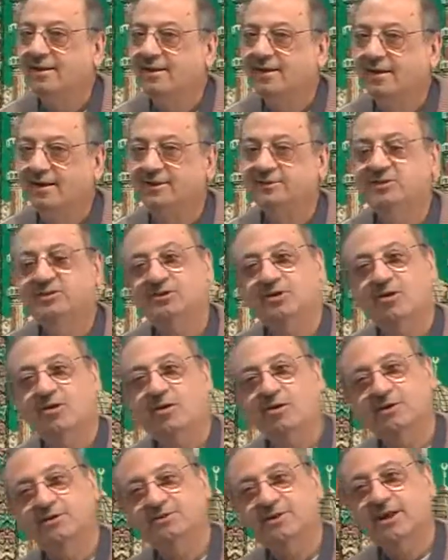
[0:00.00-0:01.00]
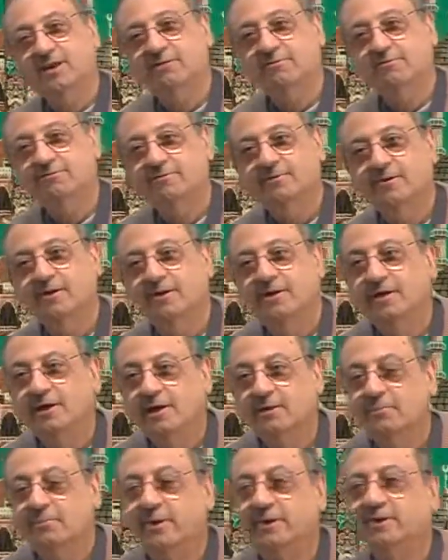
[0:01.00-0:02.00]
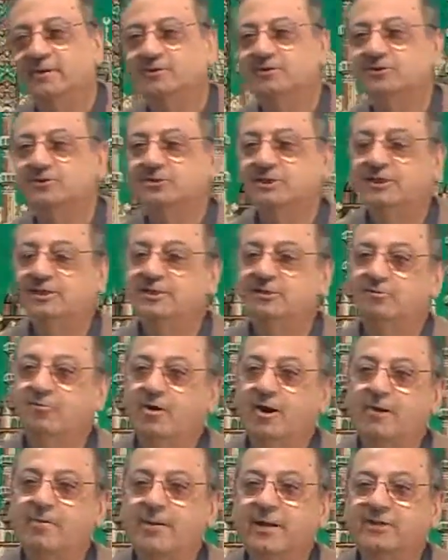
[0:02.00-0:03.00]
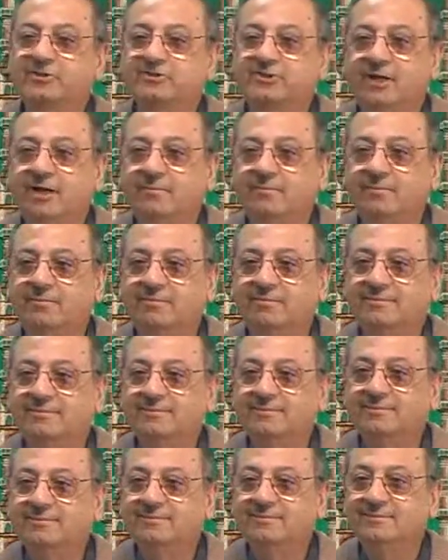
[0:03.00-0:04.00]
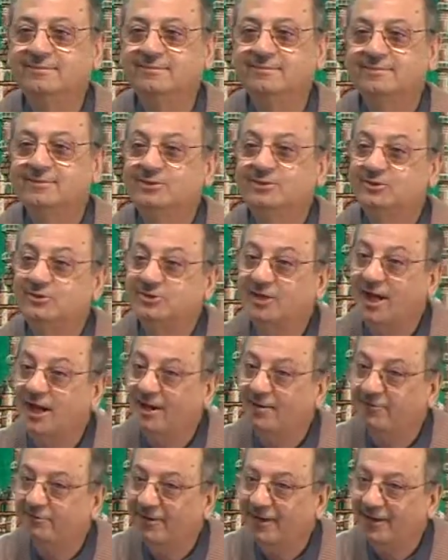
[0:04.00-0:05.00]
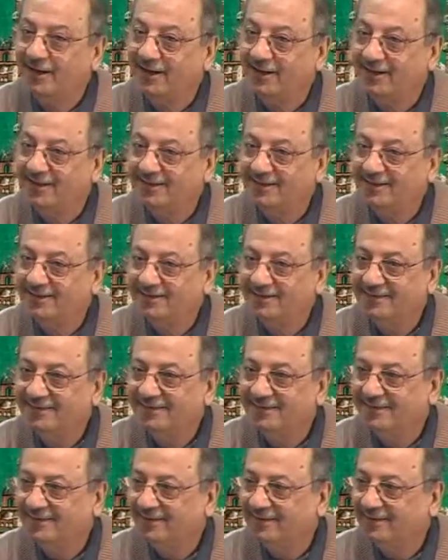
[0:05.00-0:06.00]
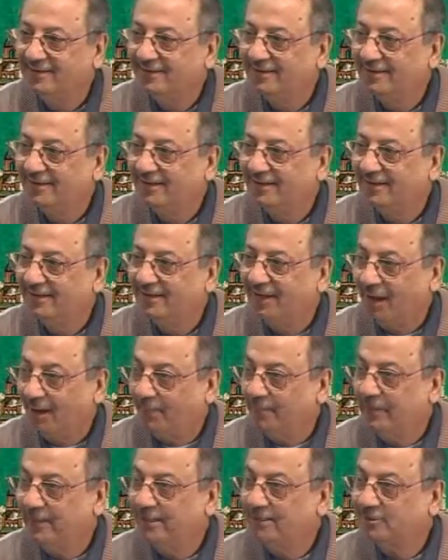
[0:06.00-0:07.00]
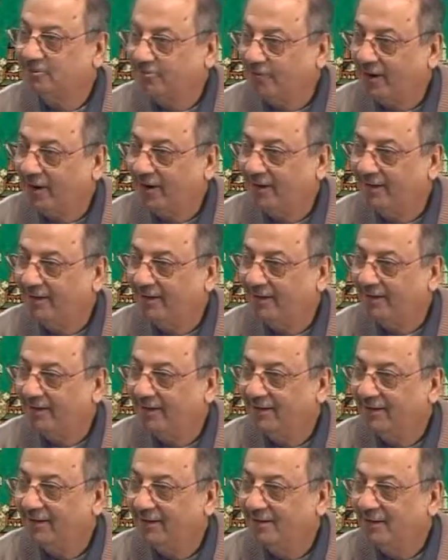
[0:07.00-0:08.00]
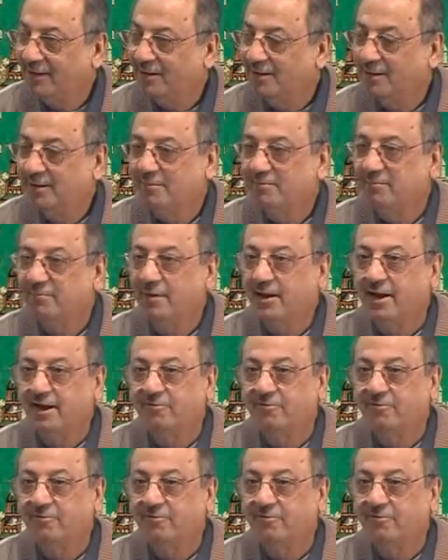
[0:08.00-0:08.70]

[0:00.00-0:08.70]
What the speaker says: These are all zarf. But see, the verb has come. Safara. Abi is fine. My